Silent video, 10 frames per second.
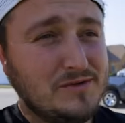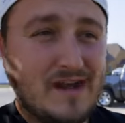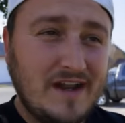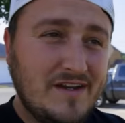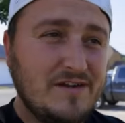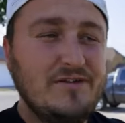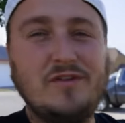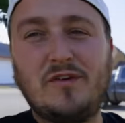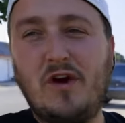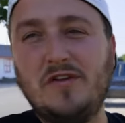kind
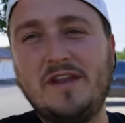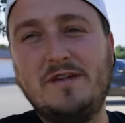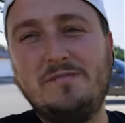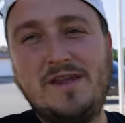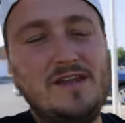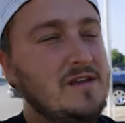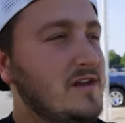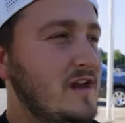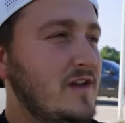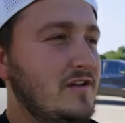of, Colin and me.
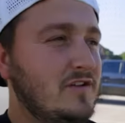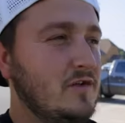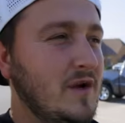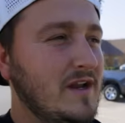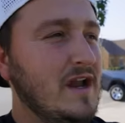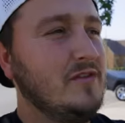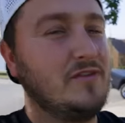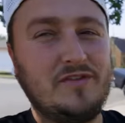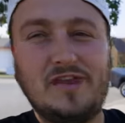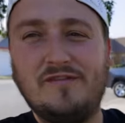So right now
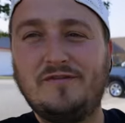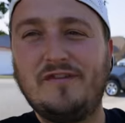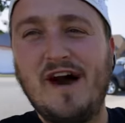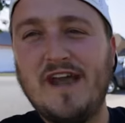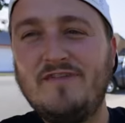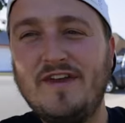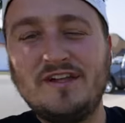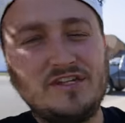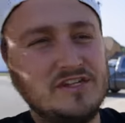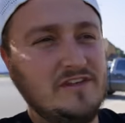there's like
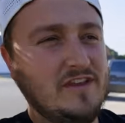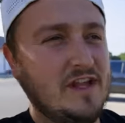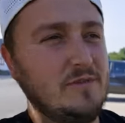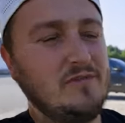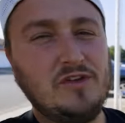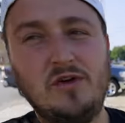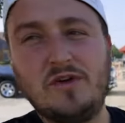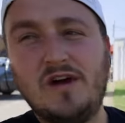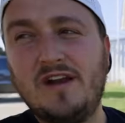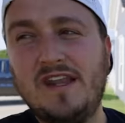five-ish setups
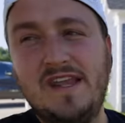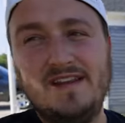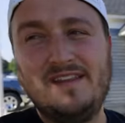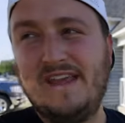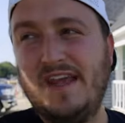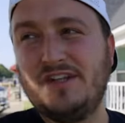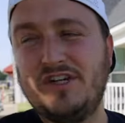going on in the candy